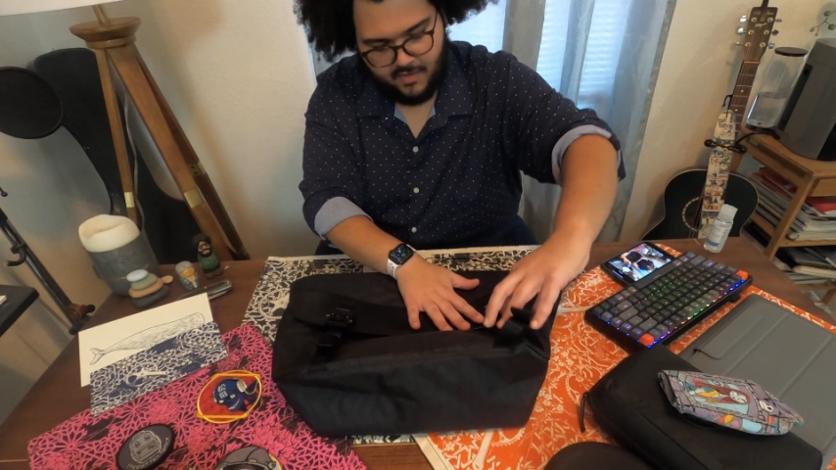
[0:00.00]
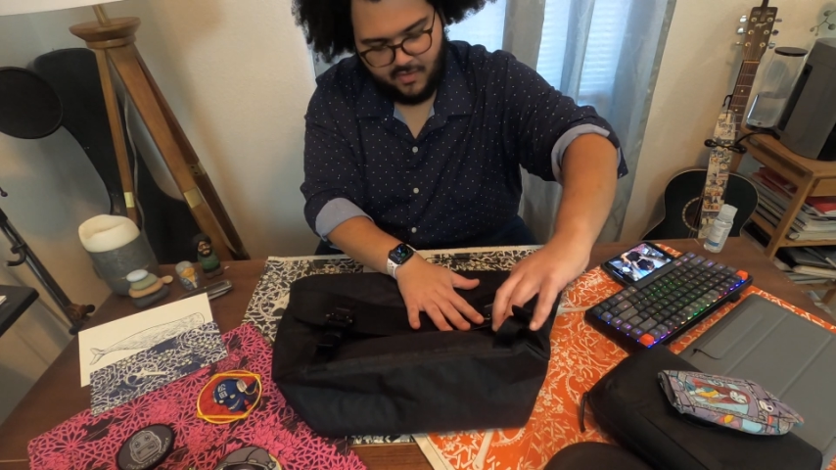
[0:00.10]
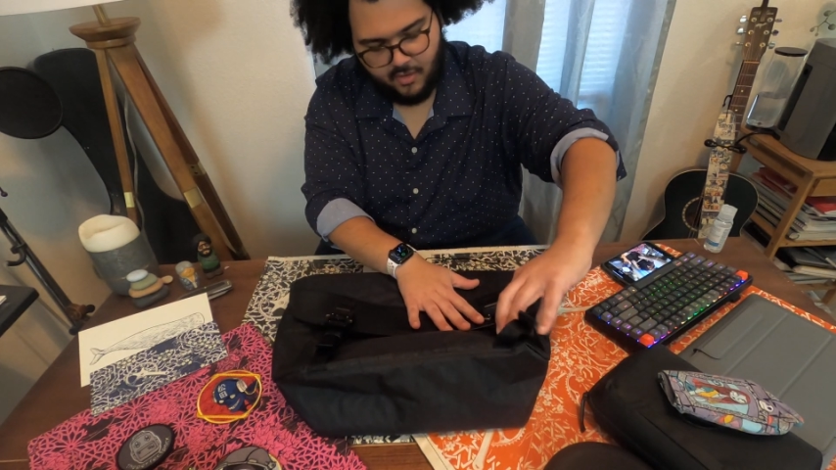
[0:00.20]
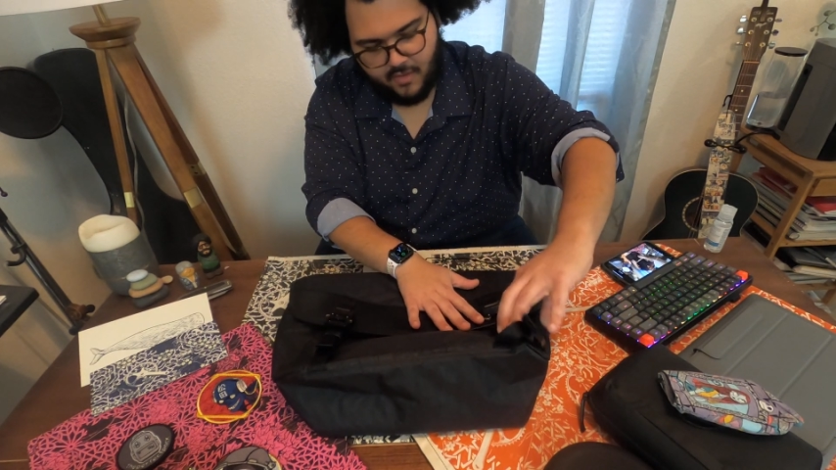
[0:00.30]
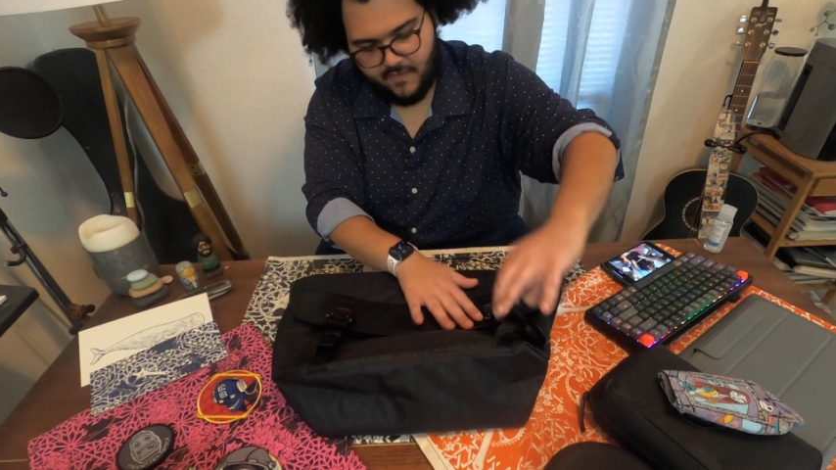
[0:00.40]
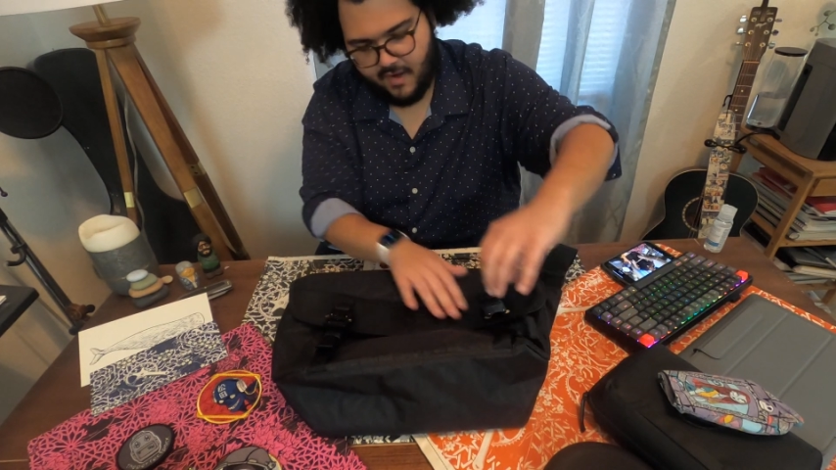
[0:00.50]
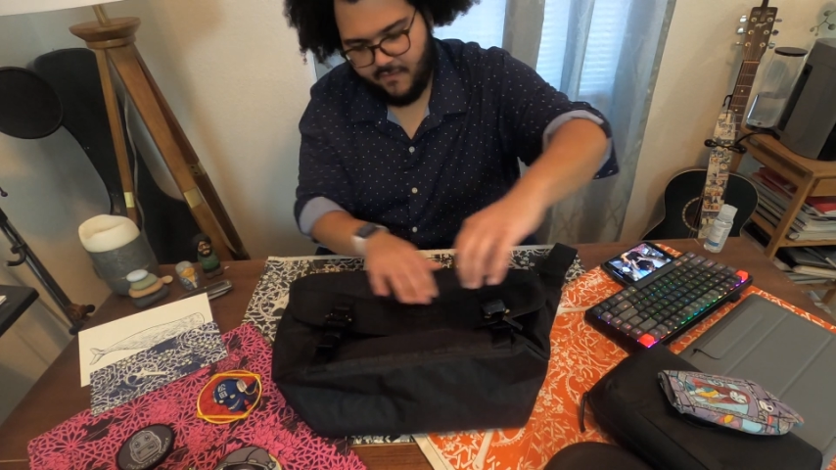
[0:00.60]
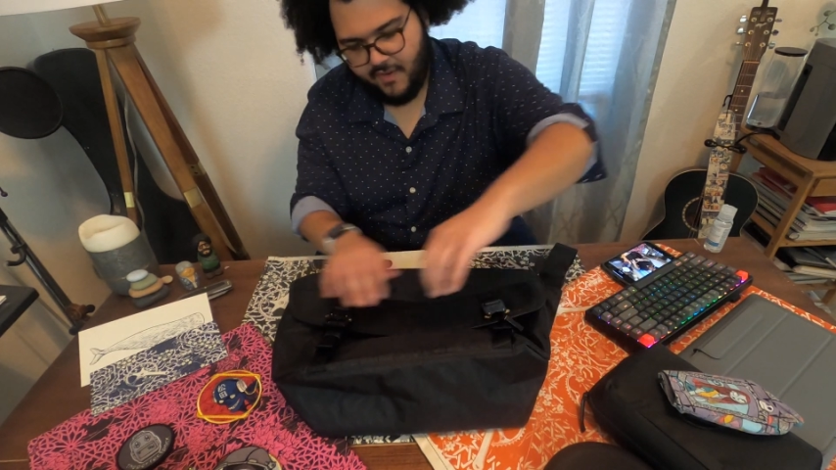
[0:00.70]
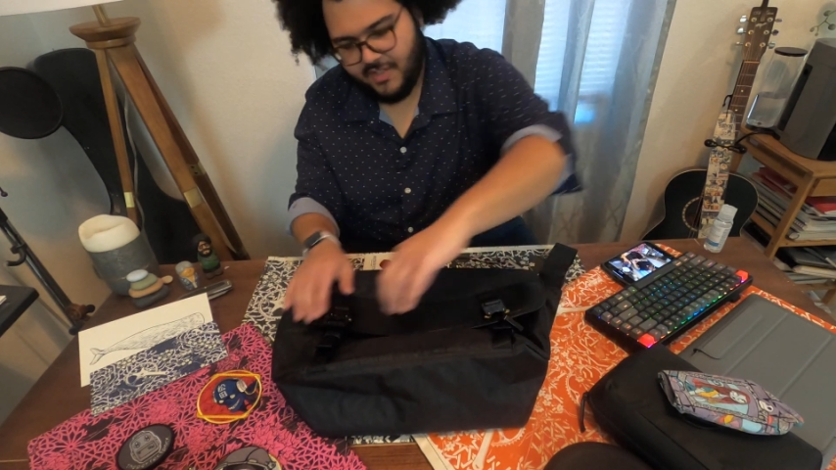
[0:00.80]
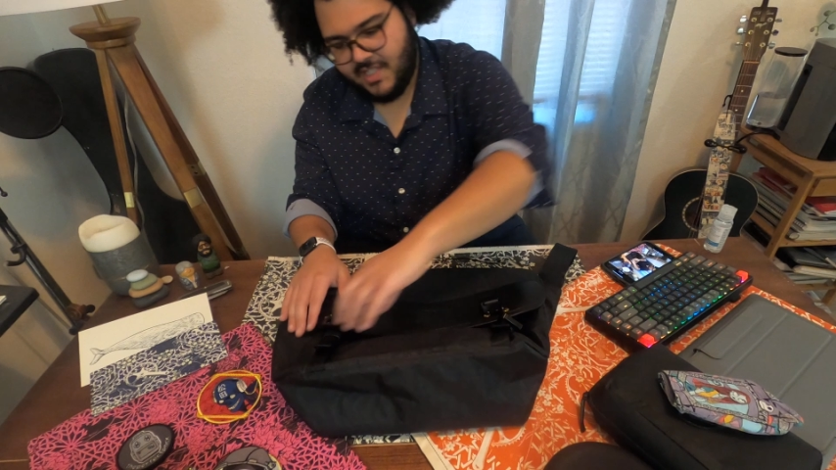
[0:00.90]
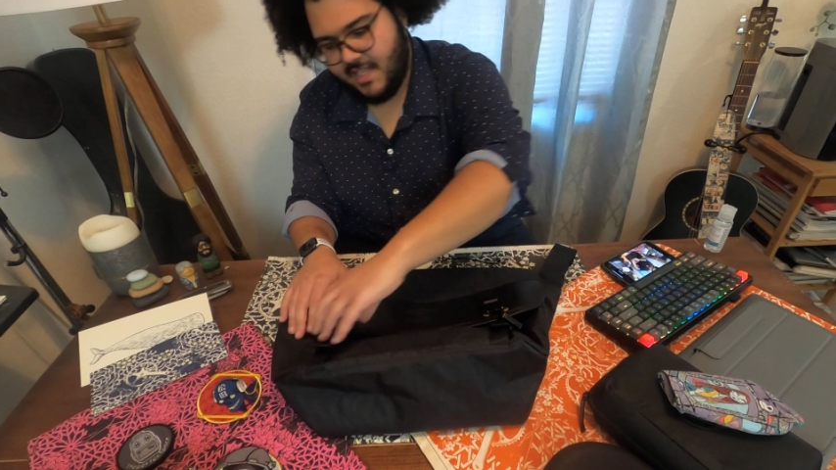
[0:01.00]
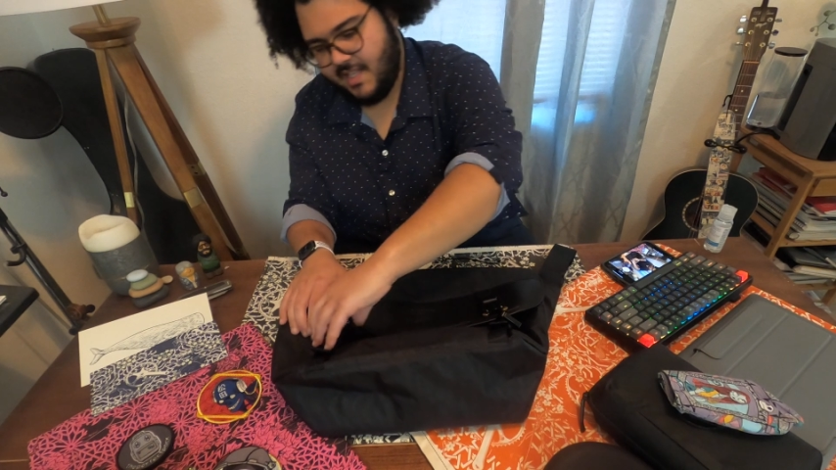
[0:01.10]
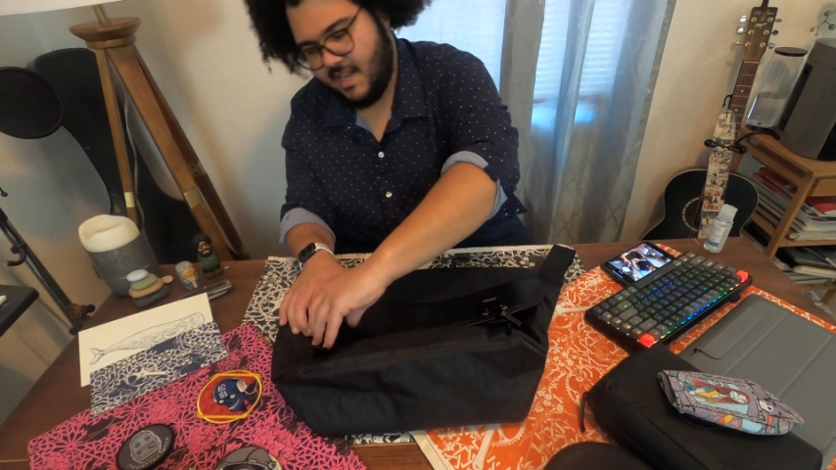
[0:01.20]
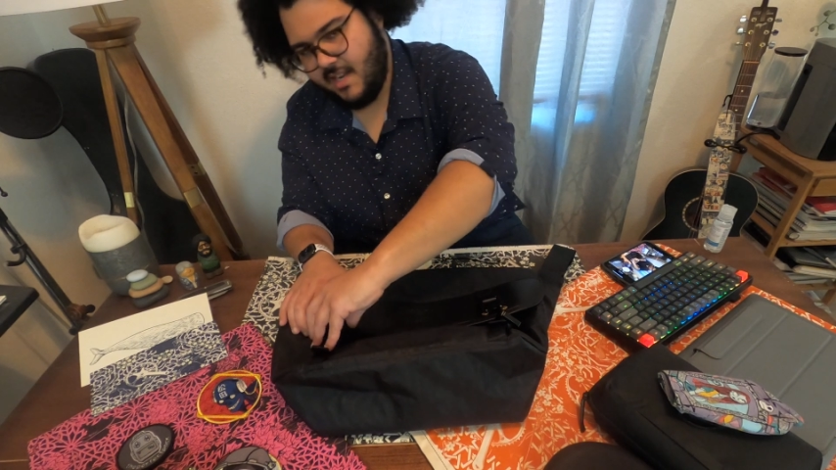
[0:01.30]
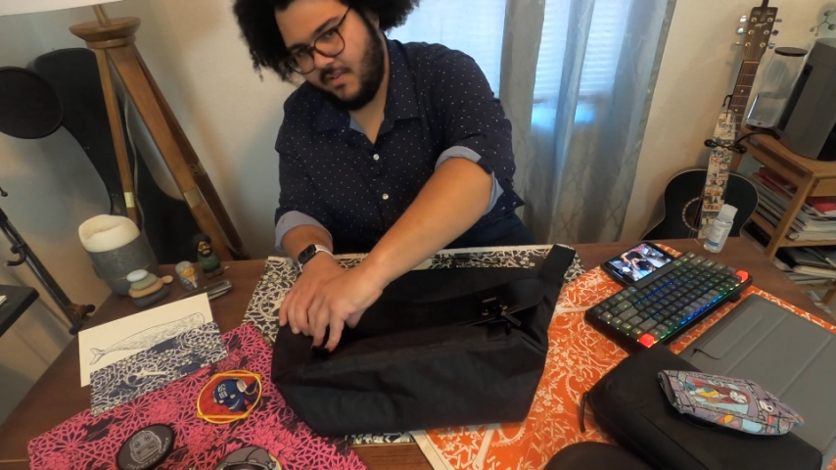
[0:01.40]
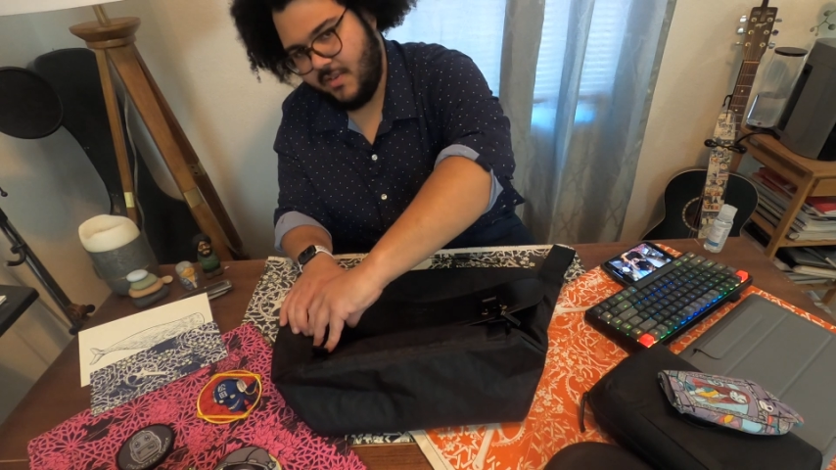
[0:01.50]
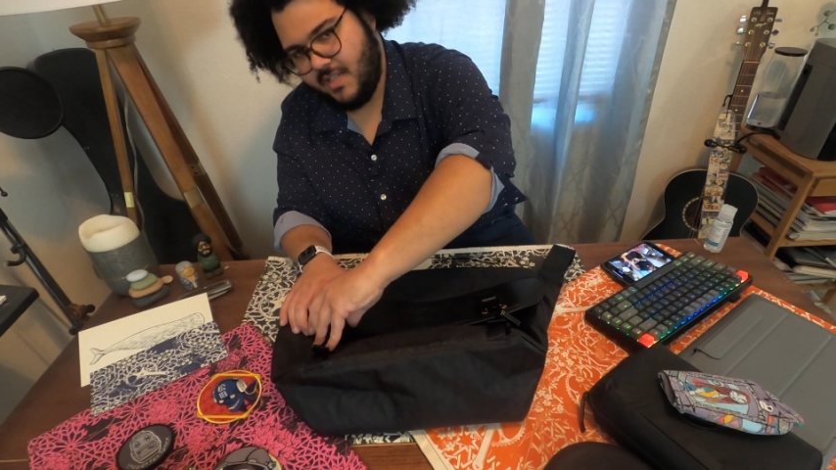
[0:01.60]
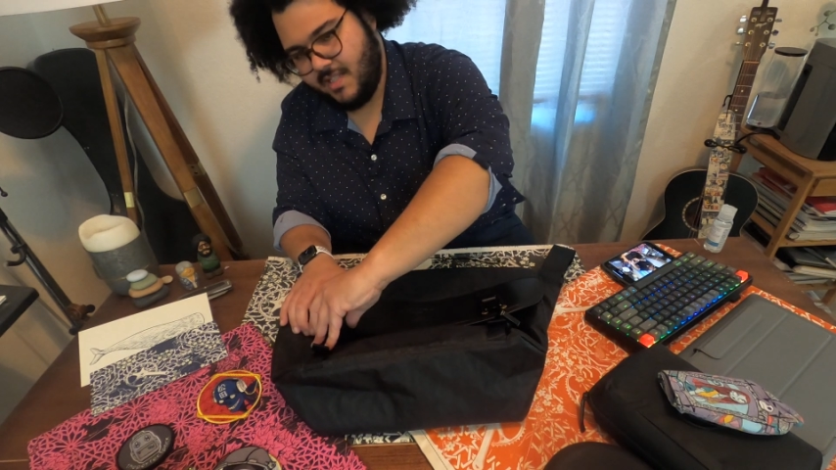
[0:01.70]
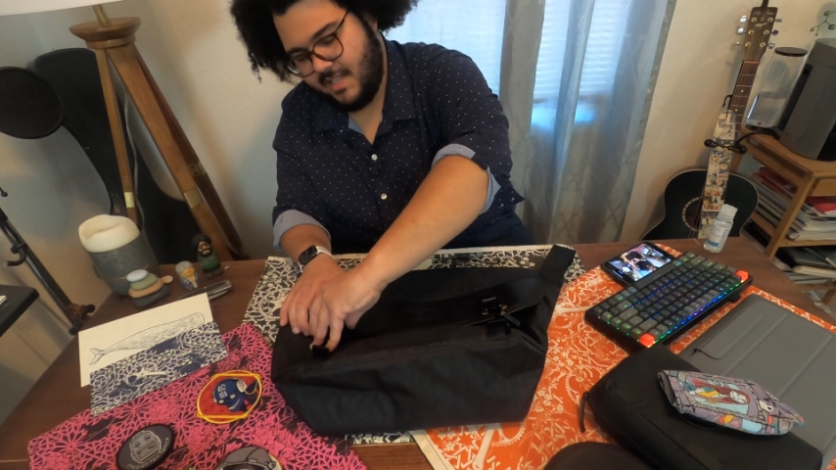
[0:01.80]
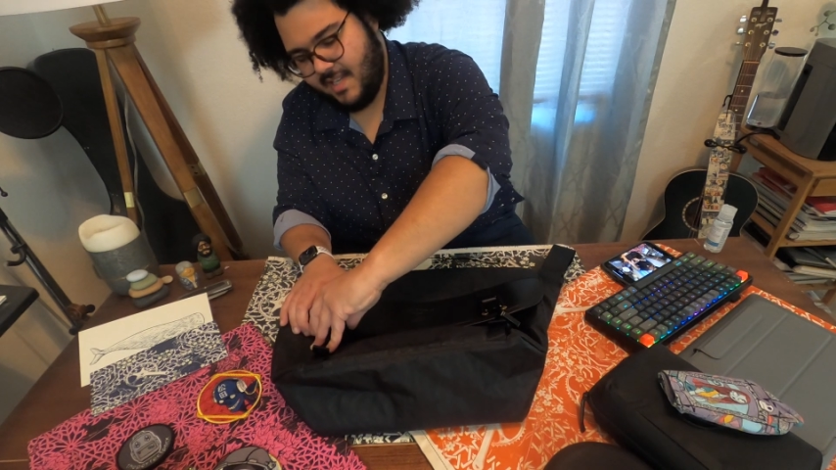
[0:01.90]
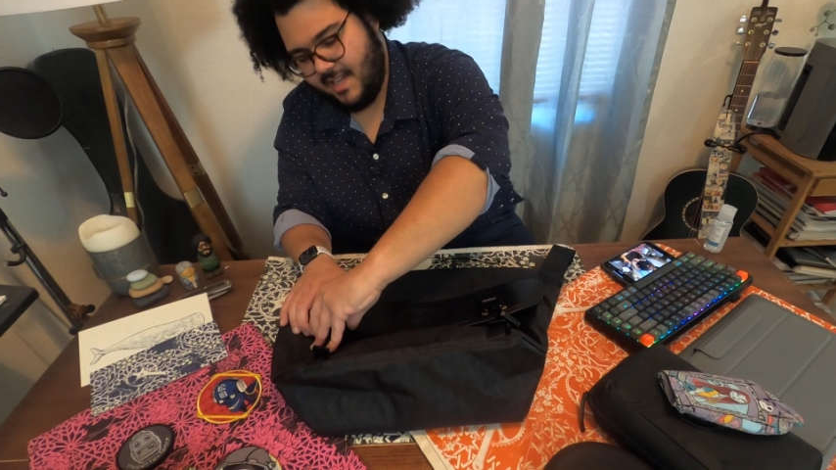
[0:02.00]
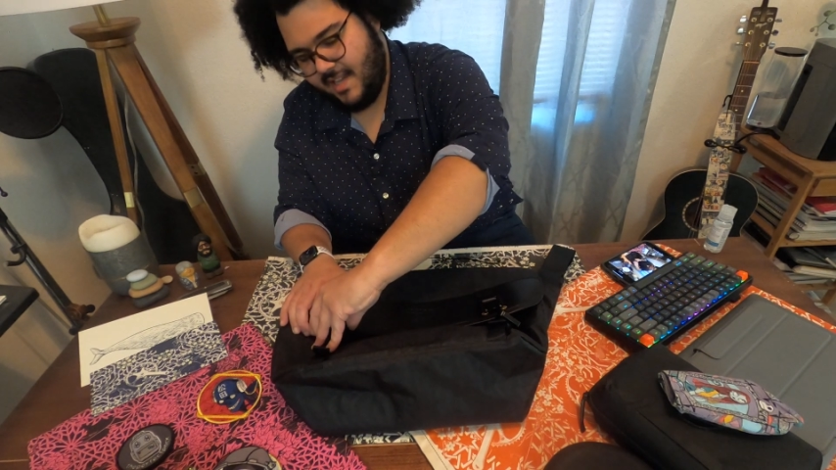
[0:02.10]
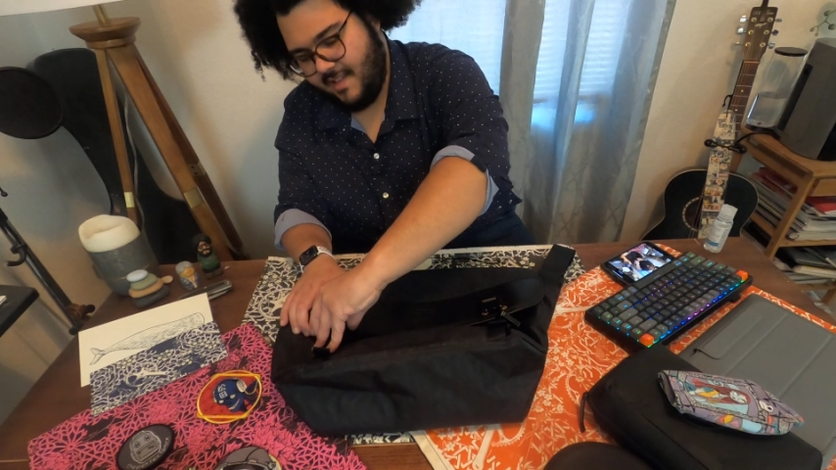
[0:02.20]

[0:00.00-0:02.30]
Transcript: So the very first thing that I notice